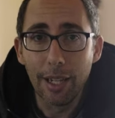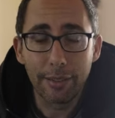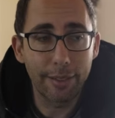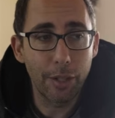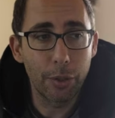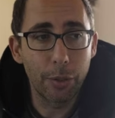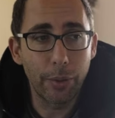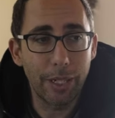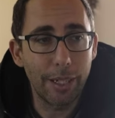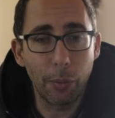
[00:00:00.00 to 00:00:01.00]
So
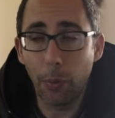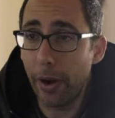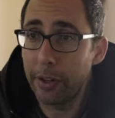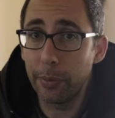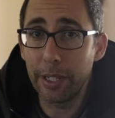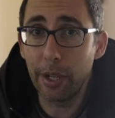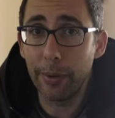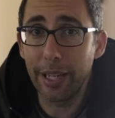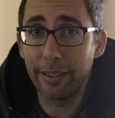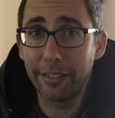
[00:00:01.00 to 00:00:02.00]
why don't we go
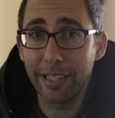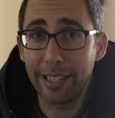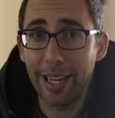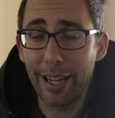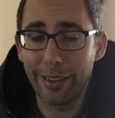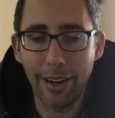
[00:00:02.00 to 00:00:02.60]
out and check it out?